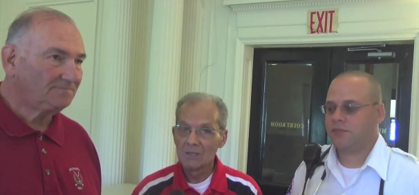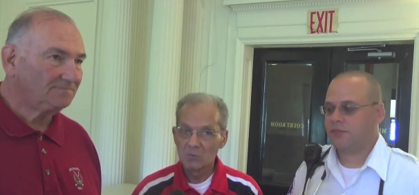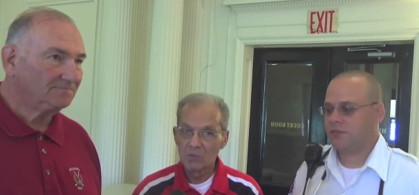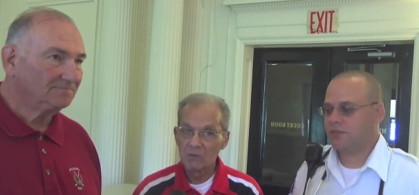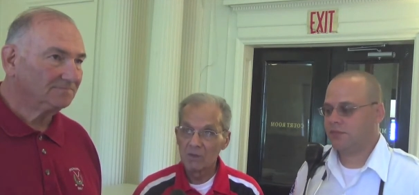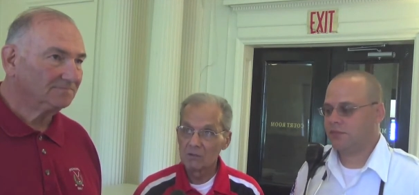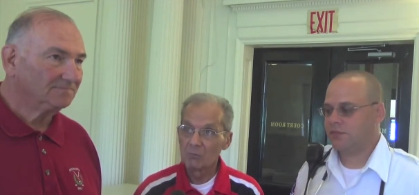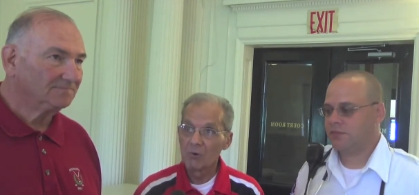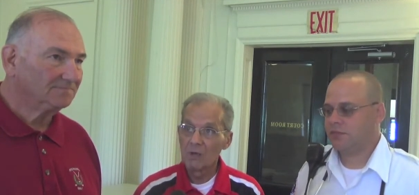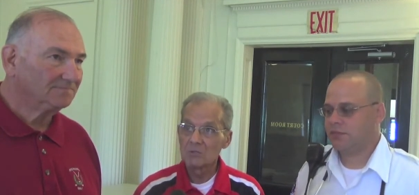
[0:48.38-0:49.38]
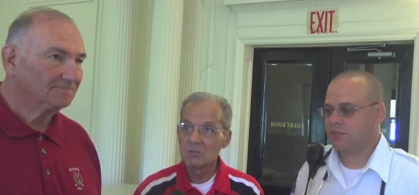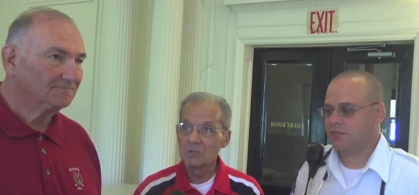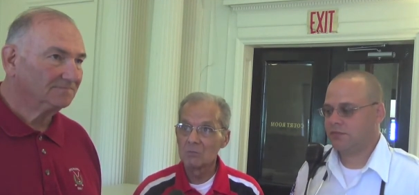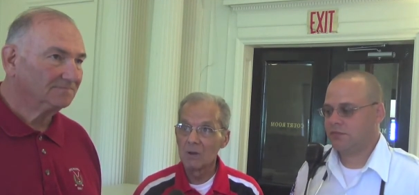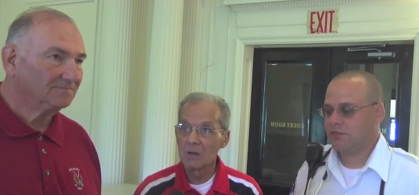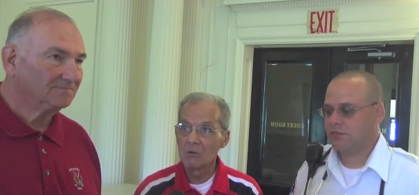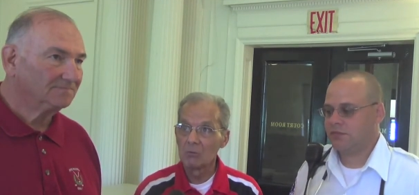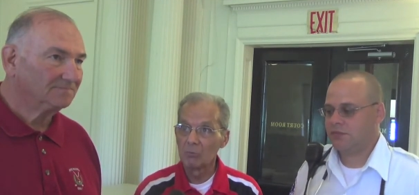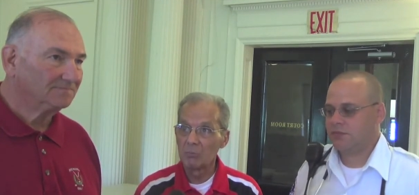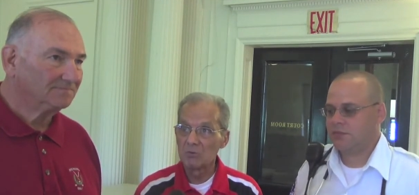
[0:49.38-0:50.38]
Speaker 1: As we give out the prizes, the mayor
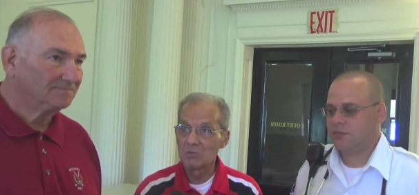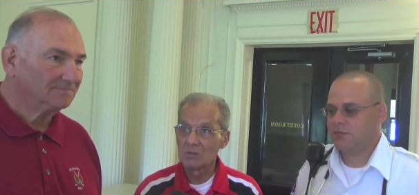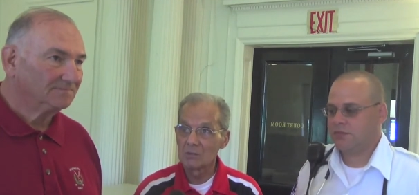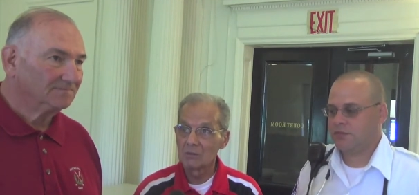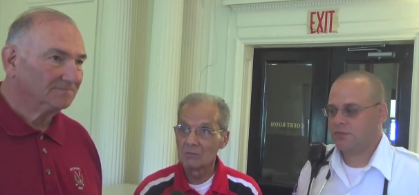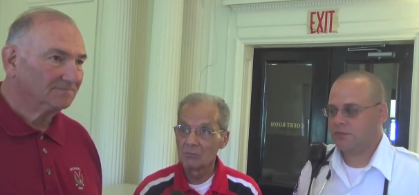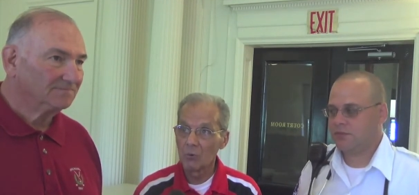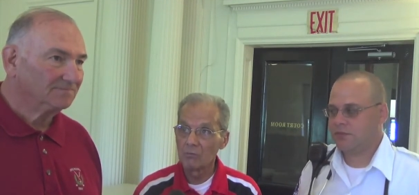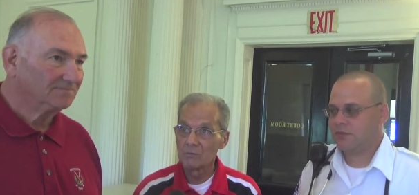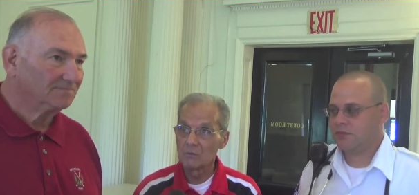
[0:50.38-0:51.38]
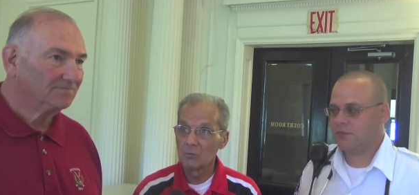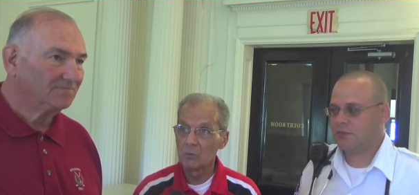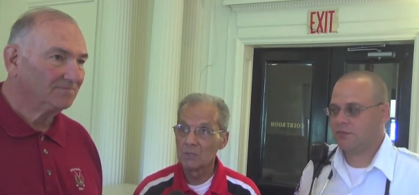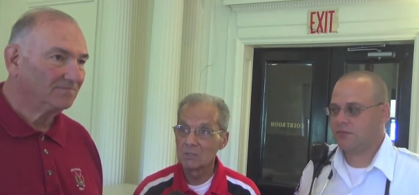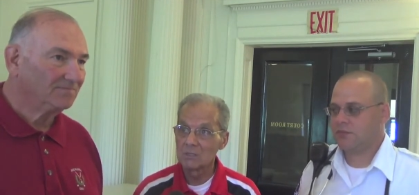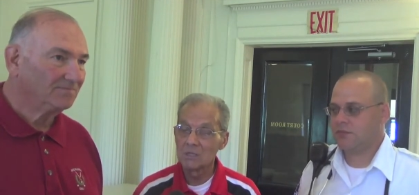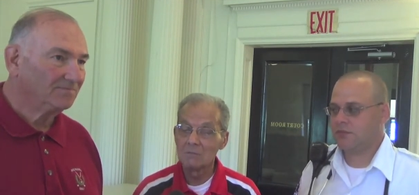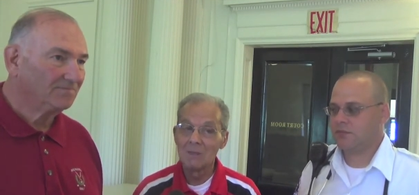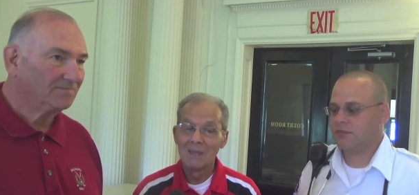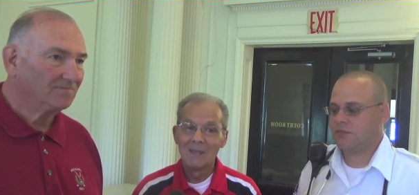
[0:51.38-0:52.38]
will present the trophy to the winning
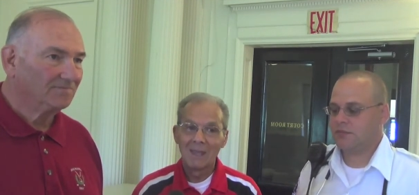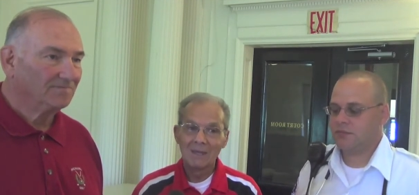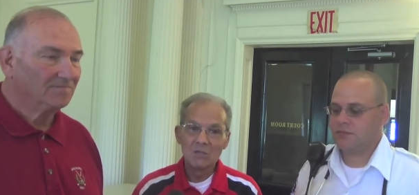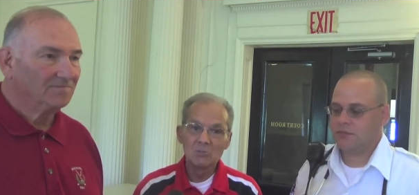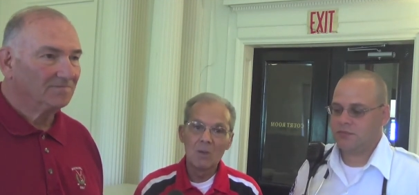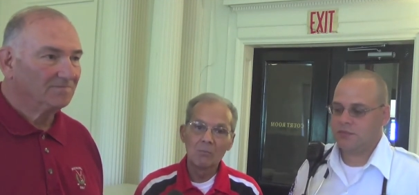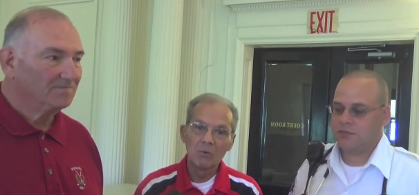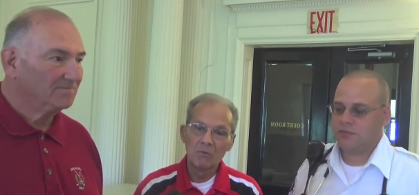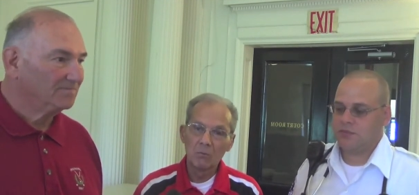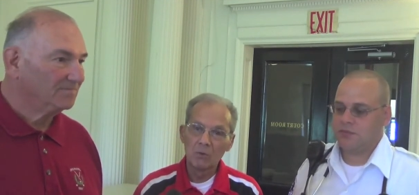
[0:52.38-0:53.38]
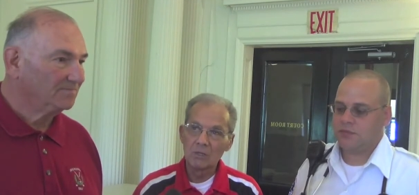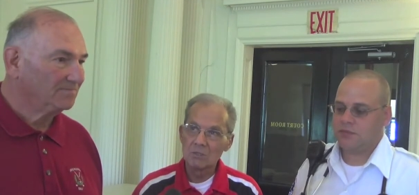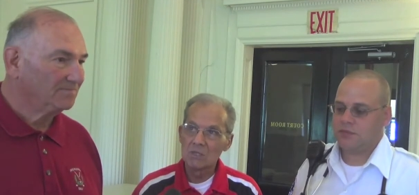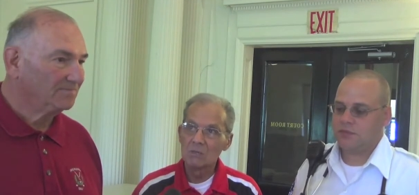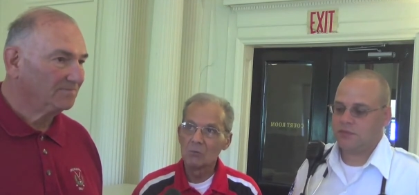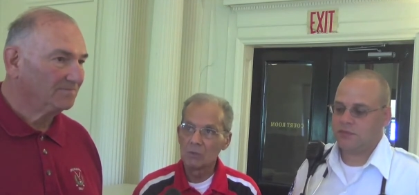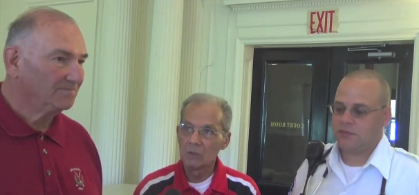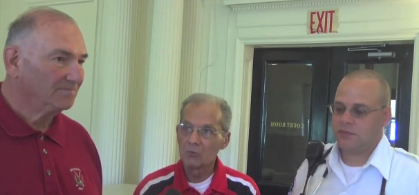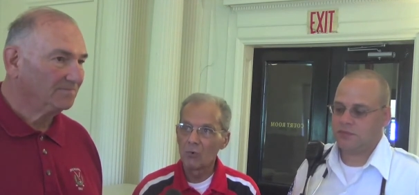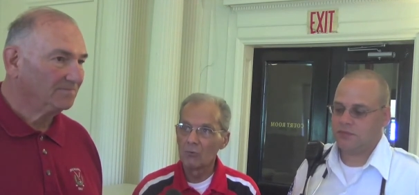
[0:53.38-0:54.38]
team, and each member of the winning team will
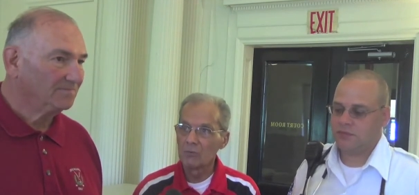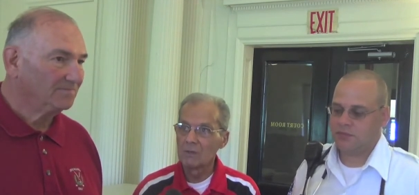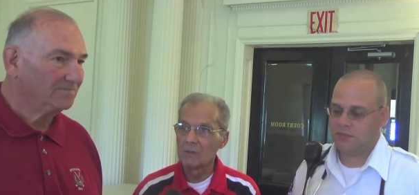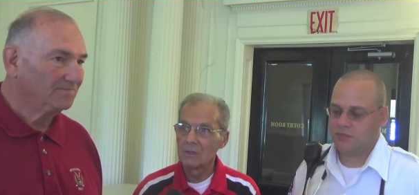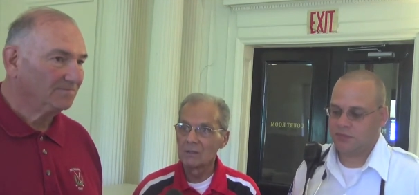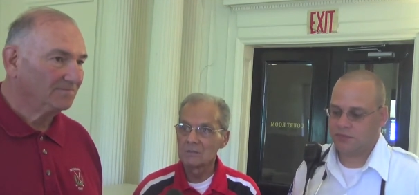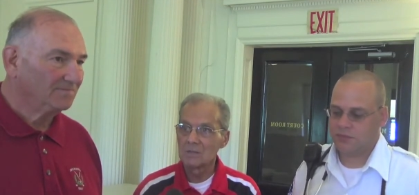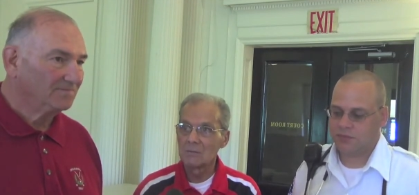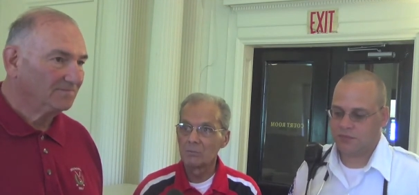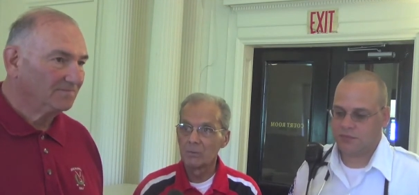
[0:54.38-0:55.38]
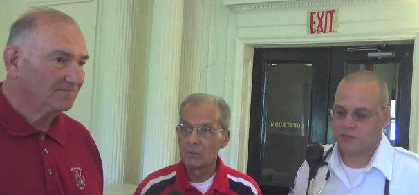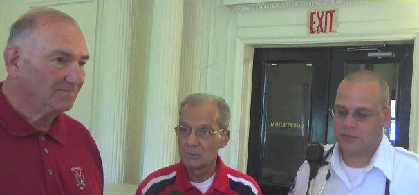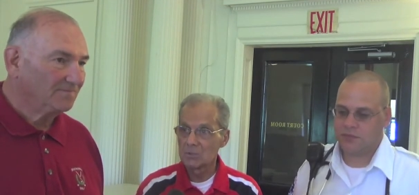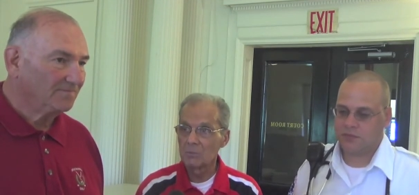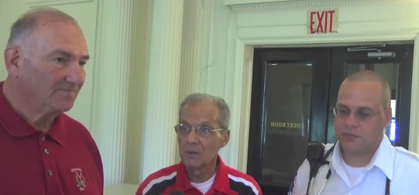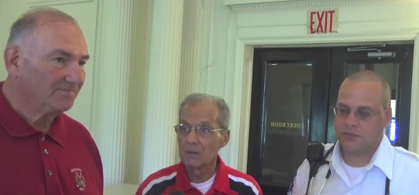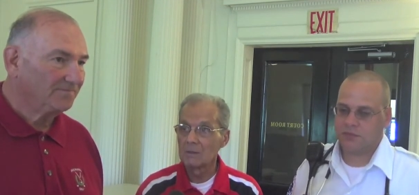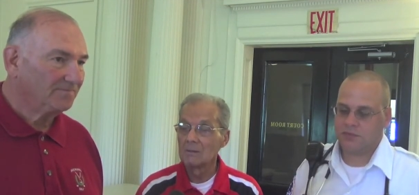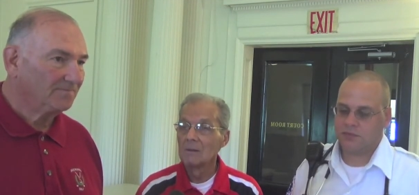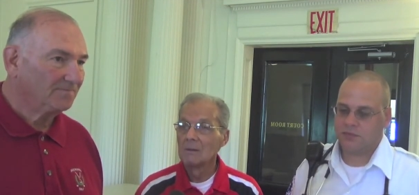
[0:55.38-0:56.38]
get a trophy as a
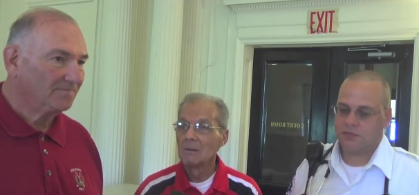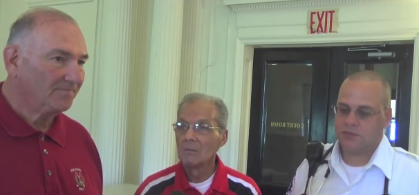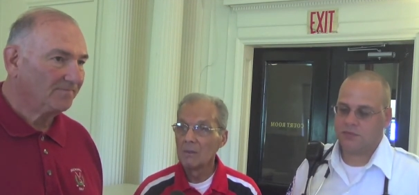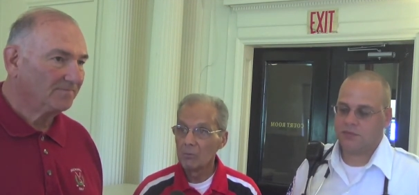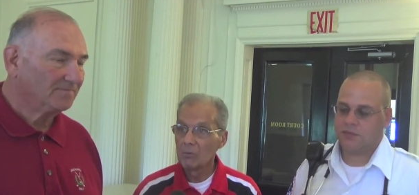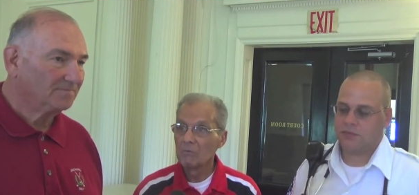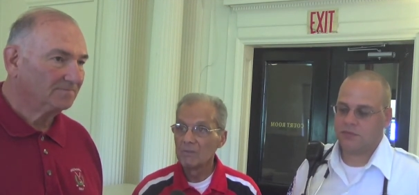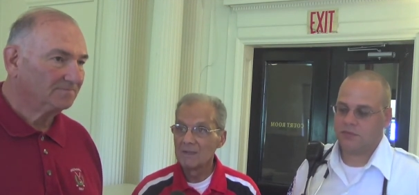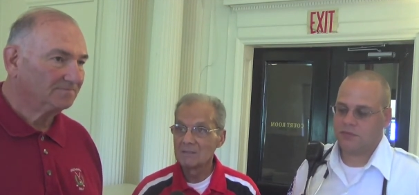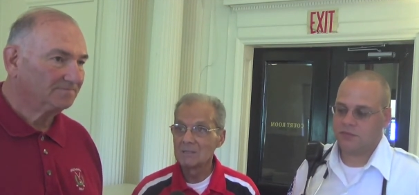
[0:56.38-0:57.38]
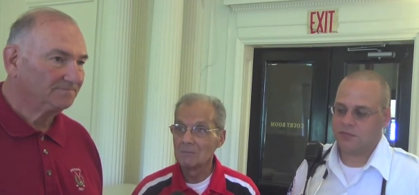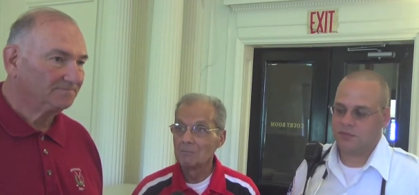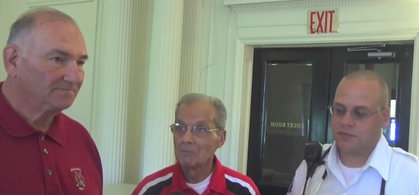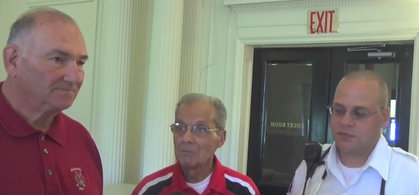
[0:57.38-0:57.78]
participating member of that team.